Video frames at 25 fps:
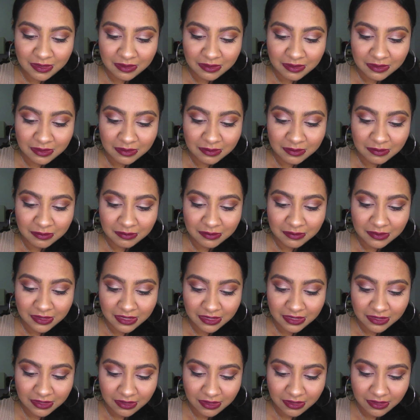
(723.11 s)

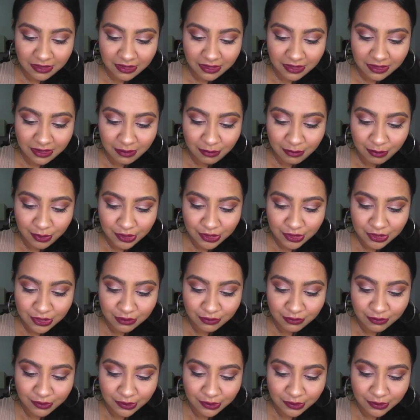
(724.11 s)
I got like a bunch
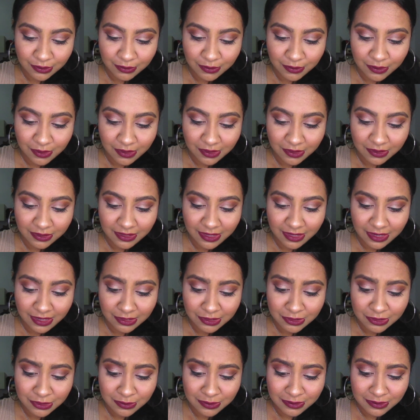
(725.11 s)
of glue on the
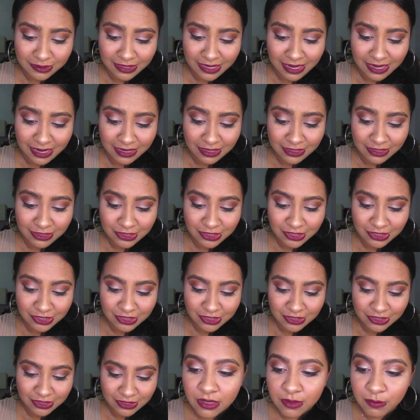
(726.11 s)
actual
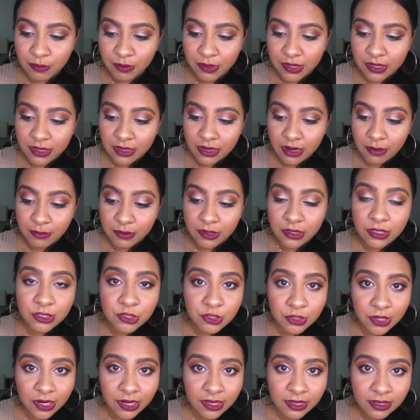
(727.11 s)
lash, but I'm gonna
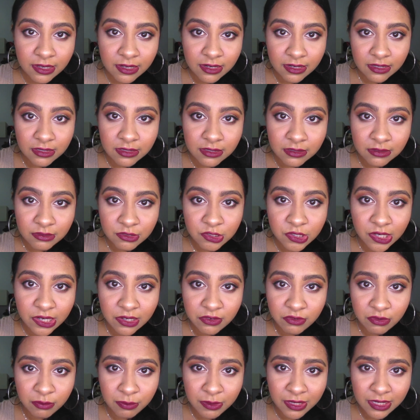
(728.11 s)
try it and try
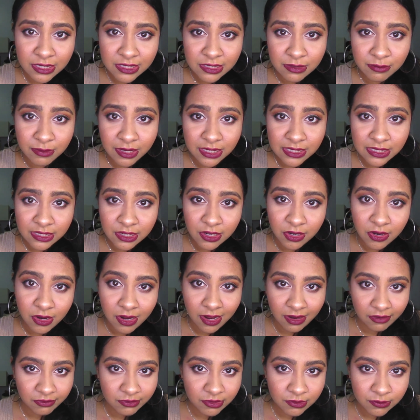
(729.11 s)
to apply some mascara
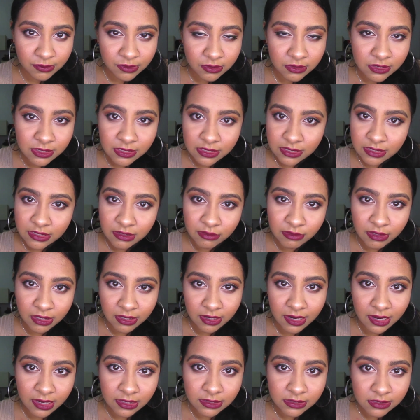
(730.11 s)
afterwards and see if
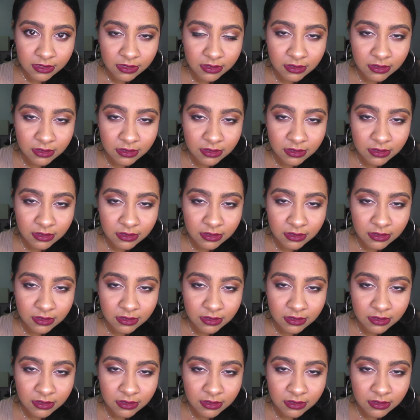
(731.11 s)
that hides